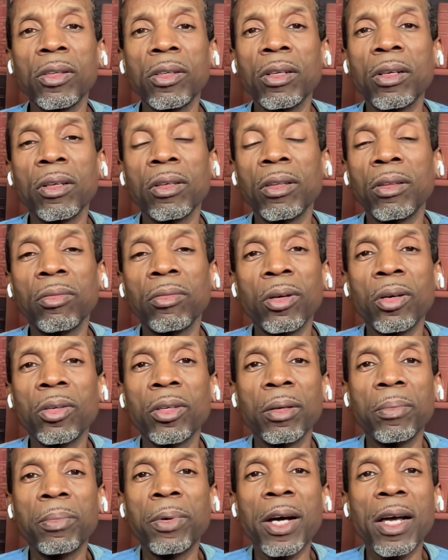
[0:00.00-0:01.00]
You throw
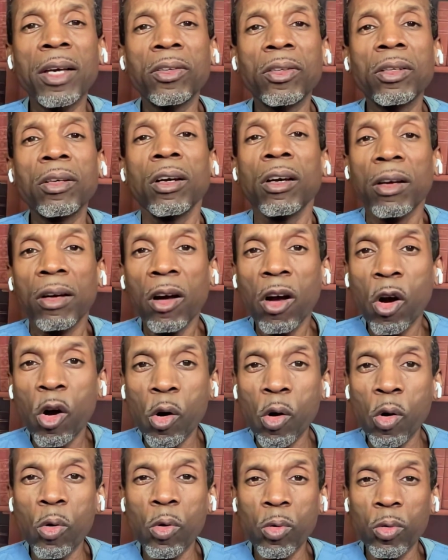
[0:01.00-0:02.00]
your pasta,
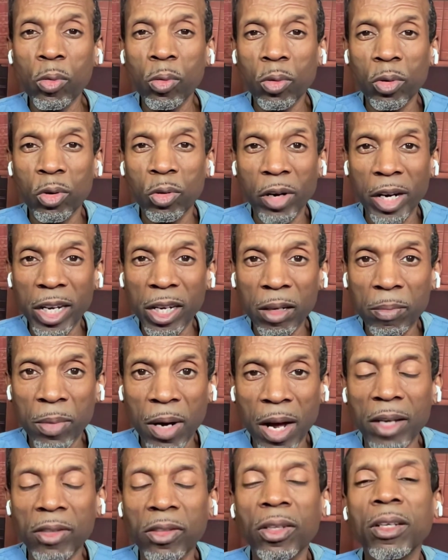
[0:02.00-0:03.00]
whole grain
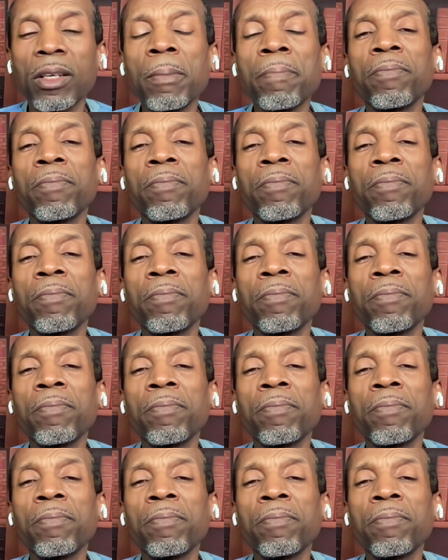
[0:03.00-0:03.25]
pasta,